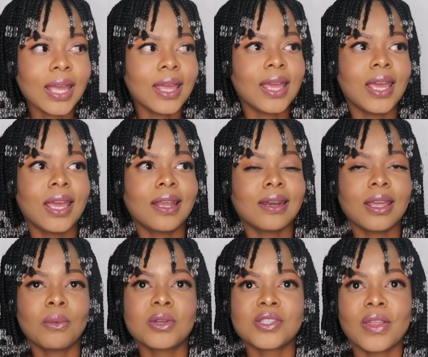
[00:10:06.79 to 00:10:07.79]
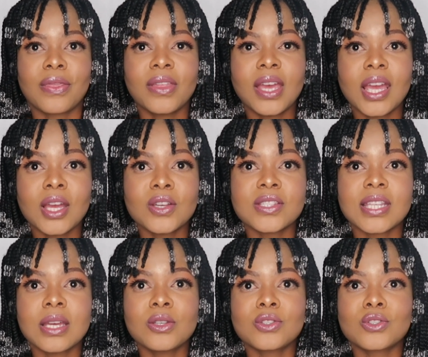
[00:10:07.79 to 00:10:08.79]
And it was a thing because
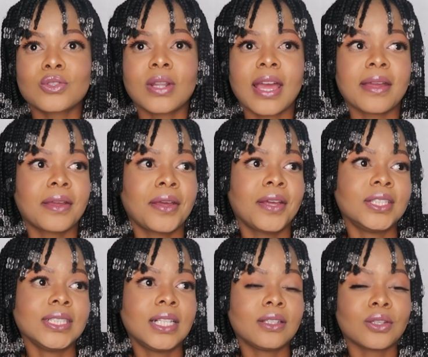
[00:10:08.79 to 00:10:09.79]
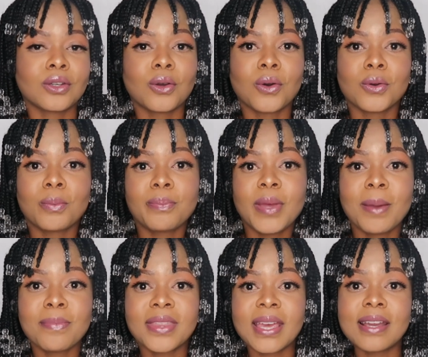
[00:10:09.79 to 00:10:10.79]
they used to, like, you know,
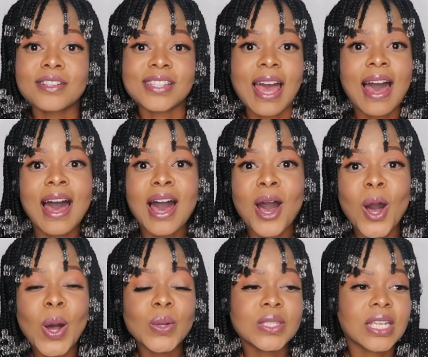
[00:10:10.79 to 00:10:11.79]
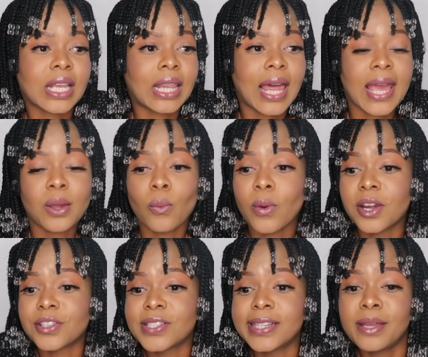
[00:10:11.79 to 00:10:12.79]
pimp theirs out and like
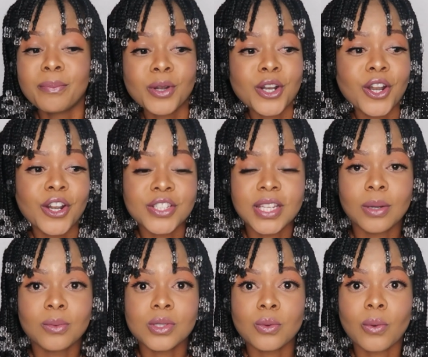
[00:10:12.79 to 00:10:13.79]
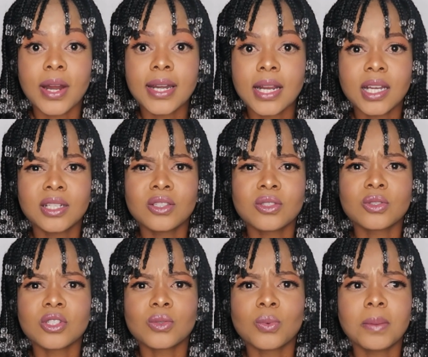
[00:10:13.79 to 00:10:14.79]
wear slippers, and it was great. And I used to
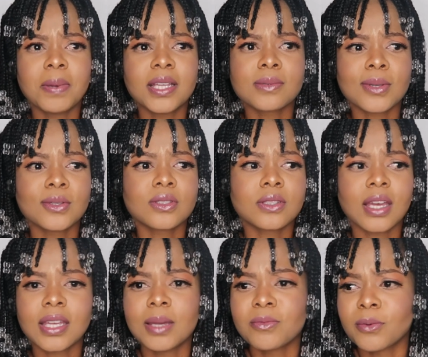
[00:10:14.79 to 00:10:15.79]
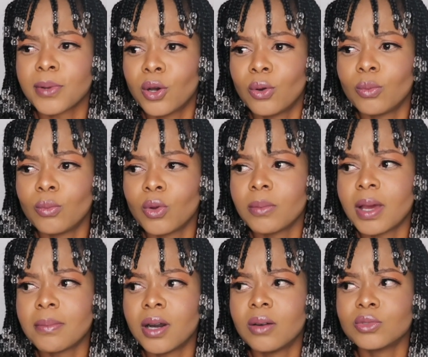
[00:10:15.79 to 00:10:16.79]
just wear pants because I came from a home where
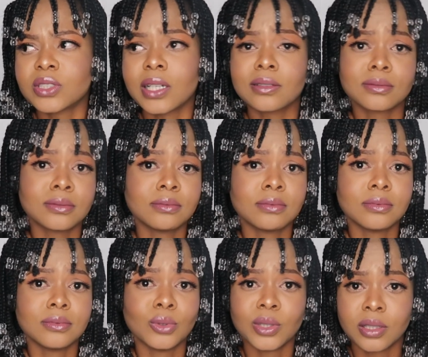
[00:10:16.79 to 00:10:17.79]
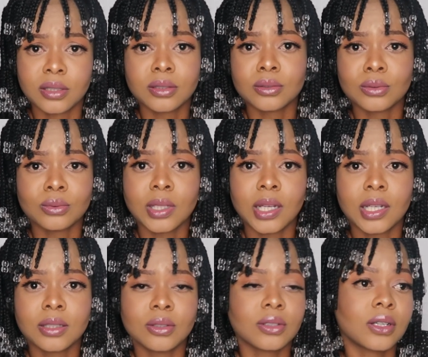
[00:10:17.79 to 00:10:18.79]
my mom was like, we're not gonna do
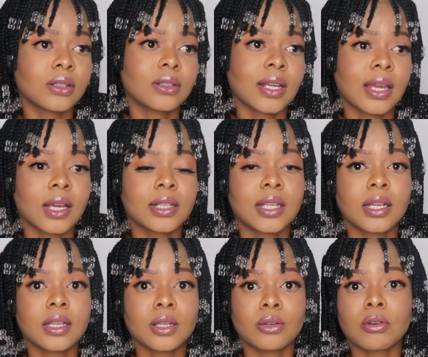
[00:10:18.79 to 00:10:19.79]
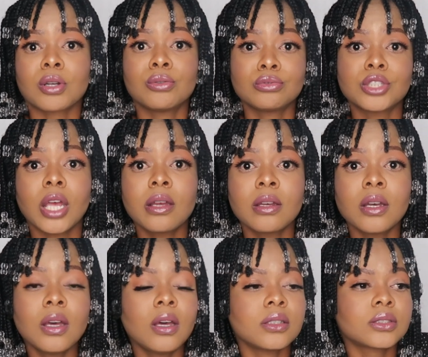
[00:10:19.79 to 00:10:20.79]
that, you're not gonna act like you're a hoochie.
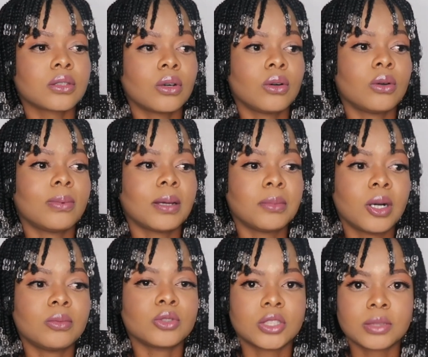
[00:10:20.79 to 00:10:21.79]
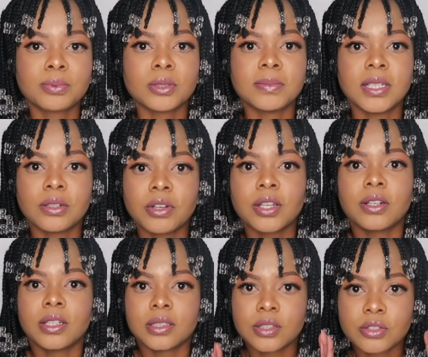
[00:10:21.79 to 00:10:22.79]
So my mom would just put me in
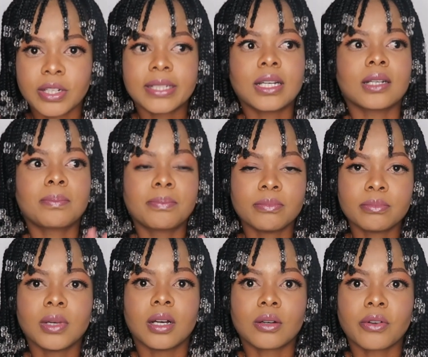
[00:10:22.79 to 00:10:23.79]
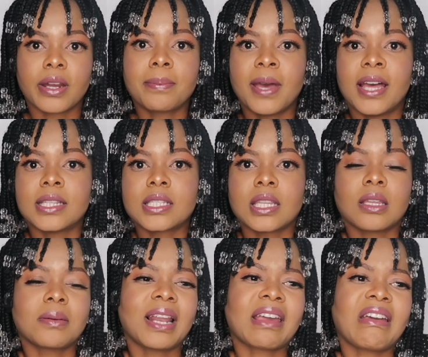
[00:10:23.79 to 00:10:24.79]
regular straight cut gray pants, and
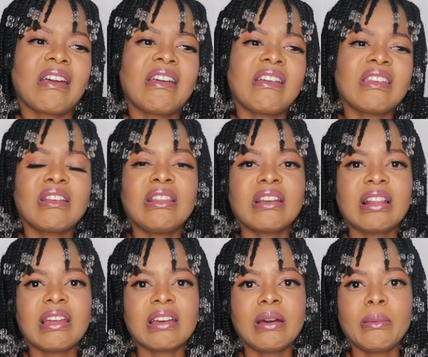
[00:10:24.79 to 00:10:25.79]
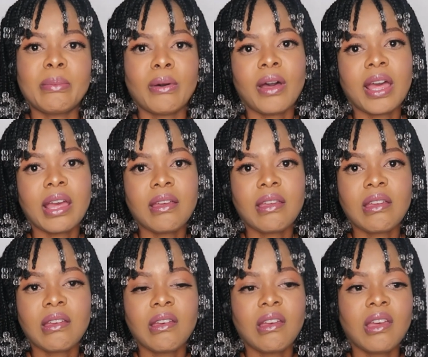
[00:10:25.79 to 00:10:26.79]
they'd be like, you look like a boy,
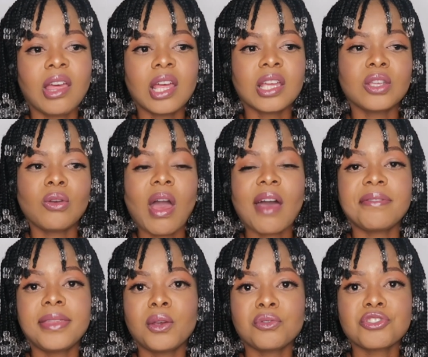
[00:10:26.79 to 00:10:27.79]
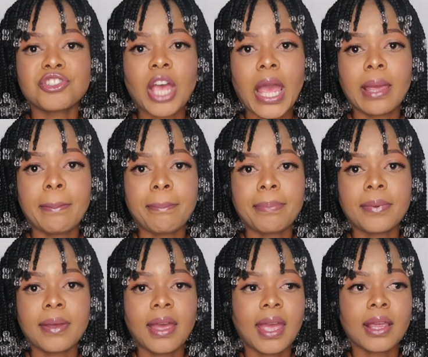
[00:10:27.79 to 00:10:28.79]
you have no shape,
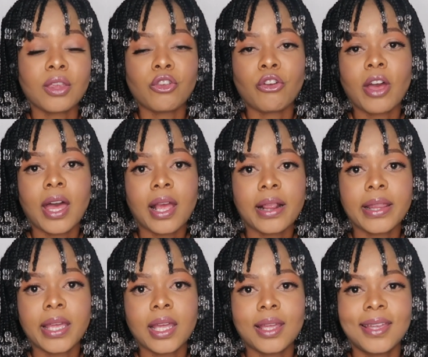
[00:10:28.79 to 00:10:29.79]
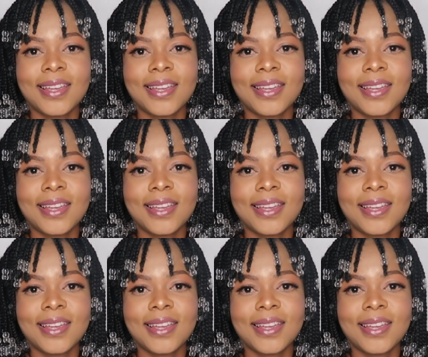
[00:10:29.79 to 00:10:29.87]
and you're ugly.